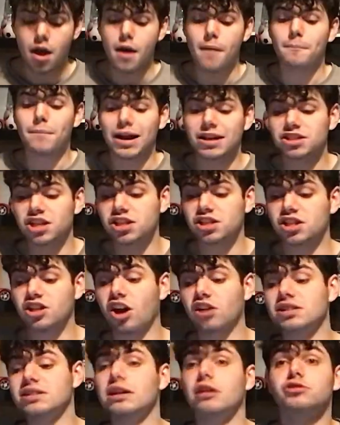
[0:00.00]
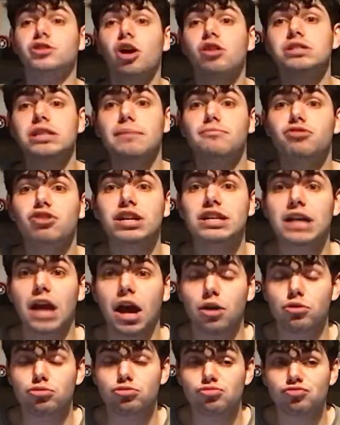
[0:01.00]
Manchester United now. Jose
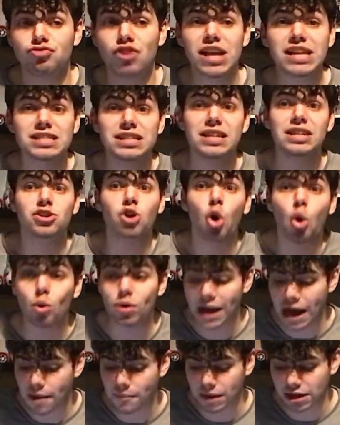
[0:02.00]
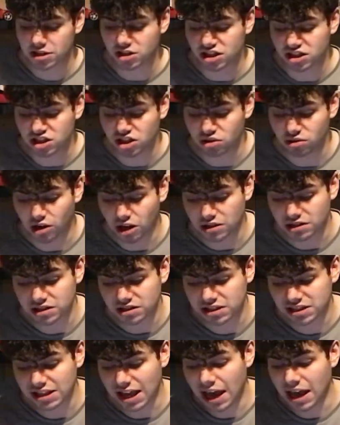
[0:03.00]
Mourinho recently called out Manchester United,
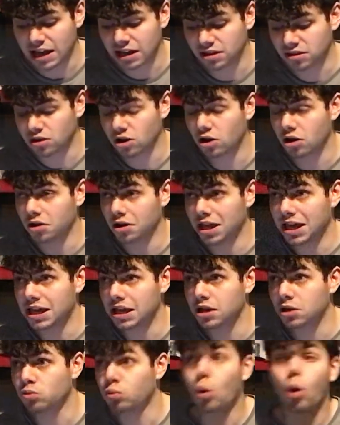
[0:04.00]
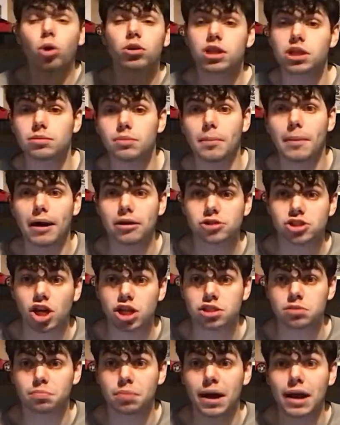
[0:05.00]
saying that he had warned them about
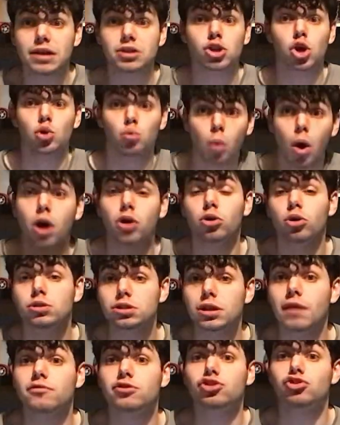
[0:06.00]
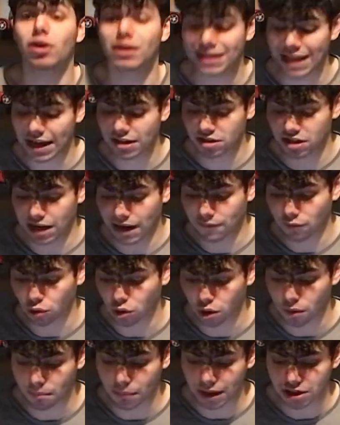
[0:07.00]
certain players who weren't good enough to try and get to the level
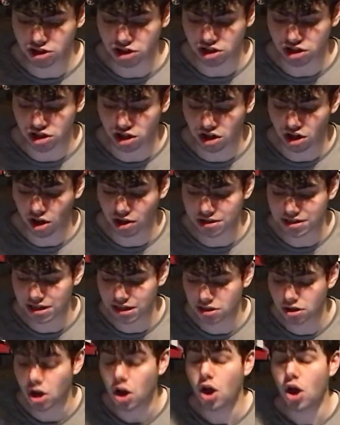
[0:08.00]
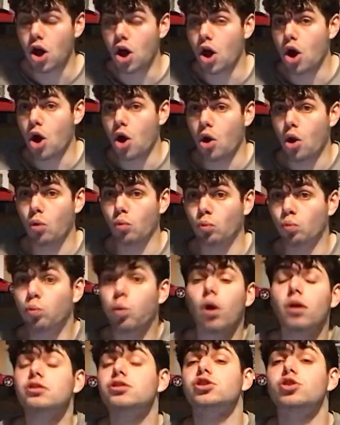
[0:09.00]
that Manchester United
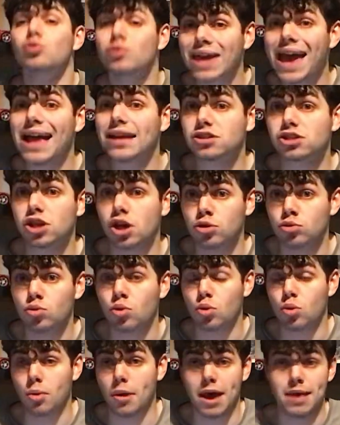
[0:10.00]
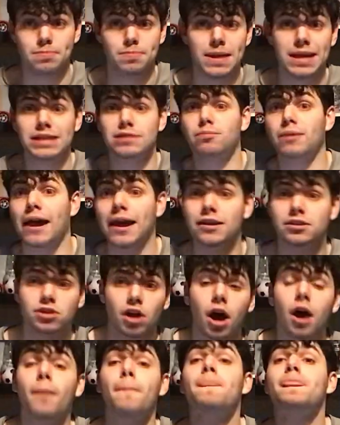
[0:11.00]
want to get to, and these players are